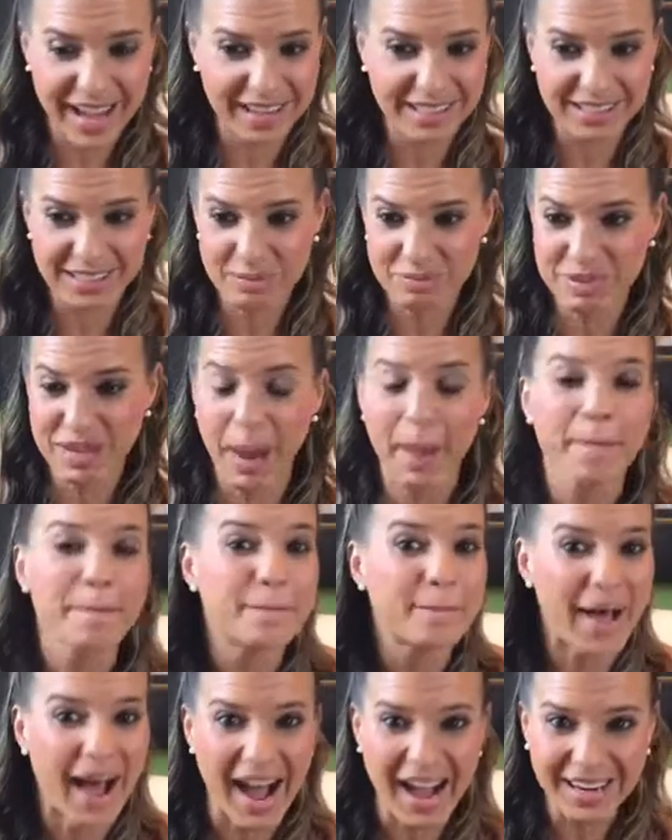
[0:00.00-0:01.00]
had
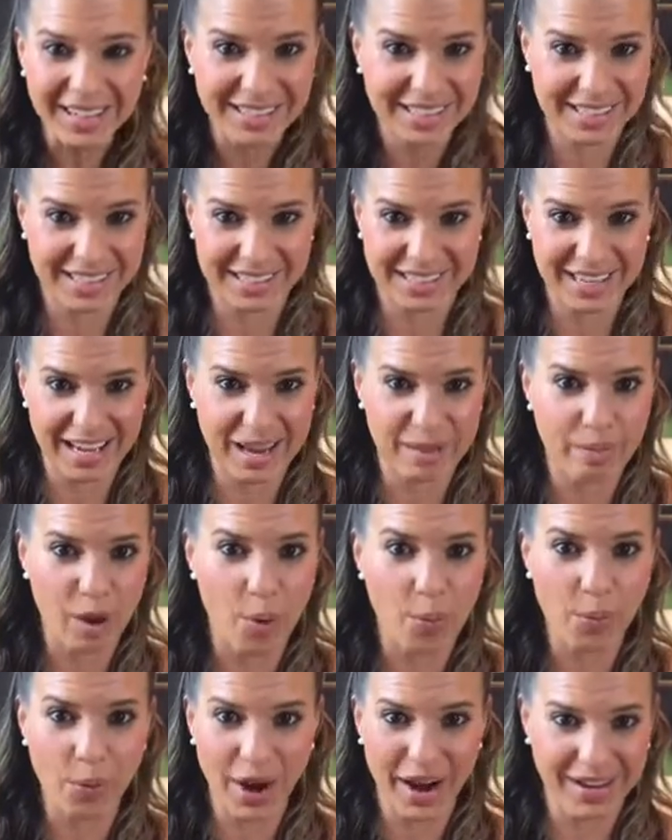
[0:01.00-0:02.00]
something bad to say
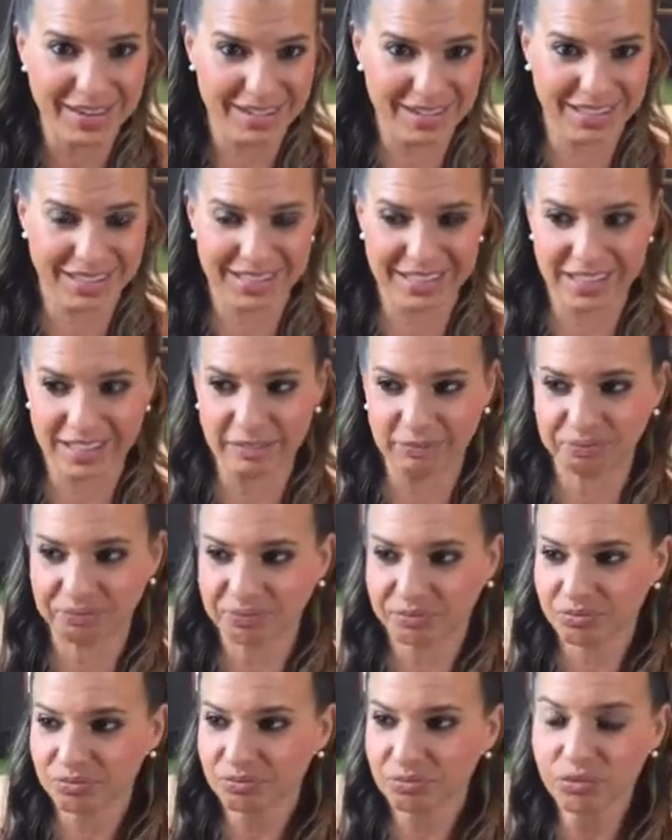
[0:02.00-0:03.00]
about pregnancy.
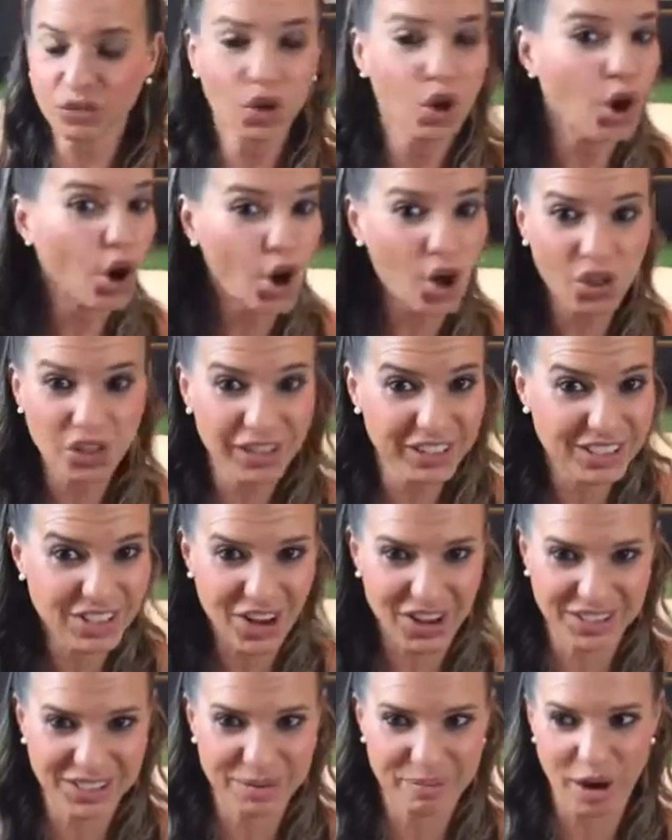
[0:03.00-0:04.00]
All they
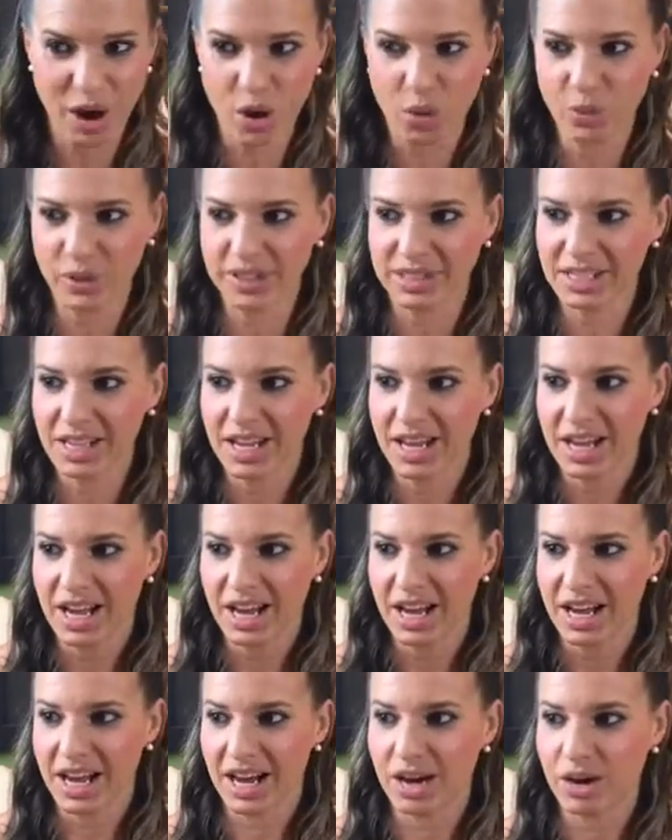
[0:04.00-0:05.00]
talked about was
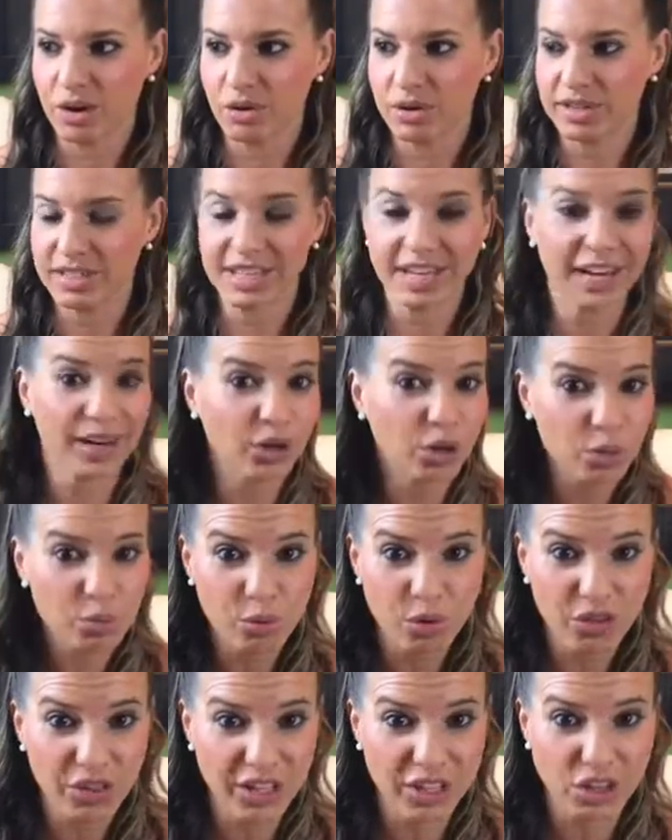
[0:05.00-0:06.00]
how
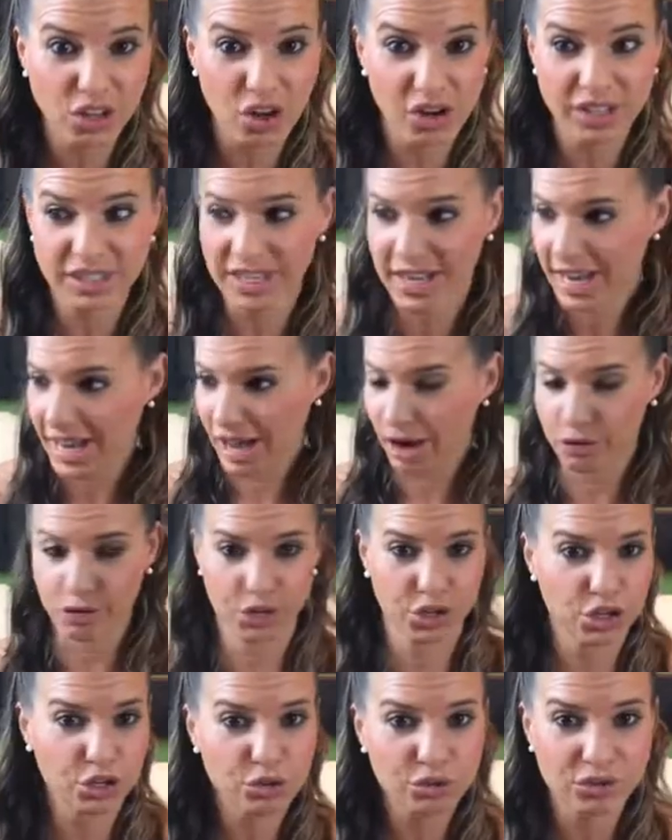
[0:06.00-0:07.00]
terrible they looked,
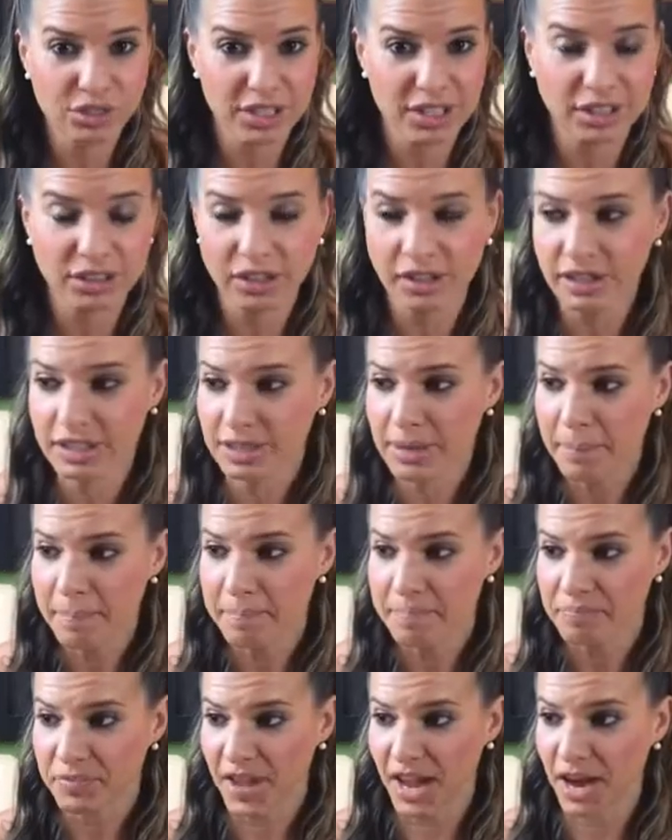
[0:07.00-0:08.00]
how huge they looked,
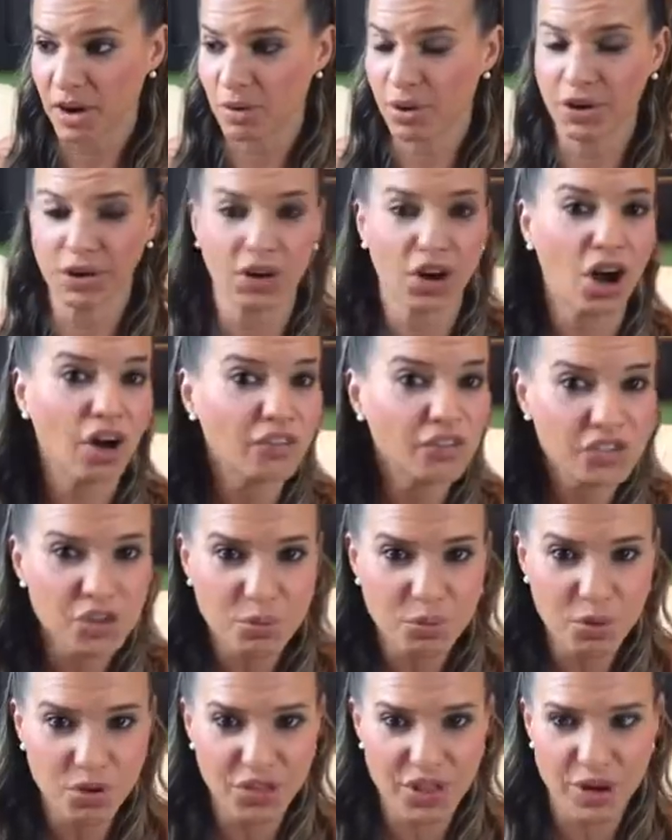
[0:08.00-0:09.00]
how
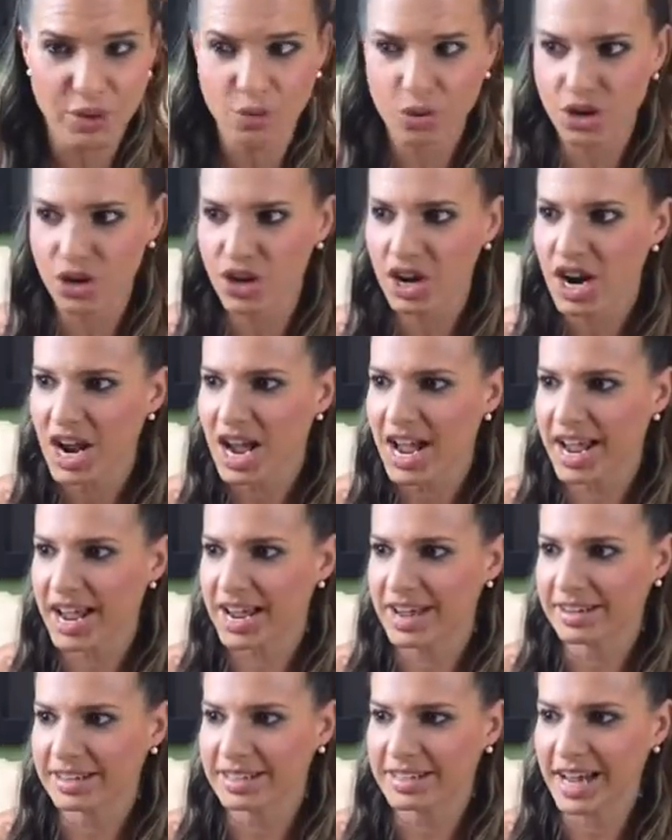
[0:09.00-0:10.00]
uncomfortable they were,
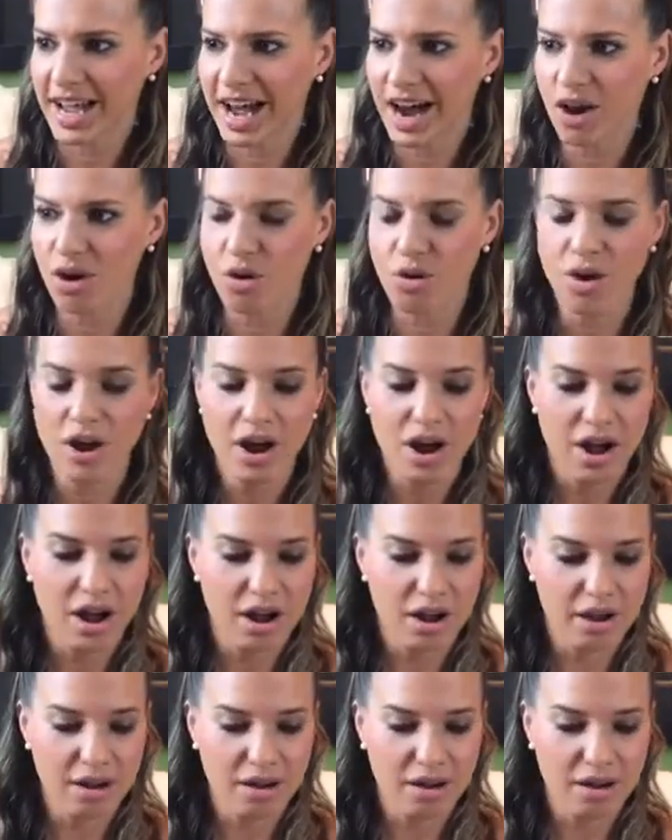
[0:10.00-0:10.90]
and how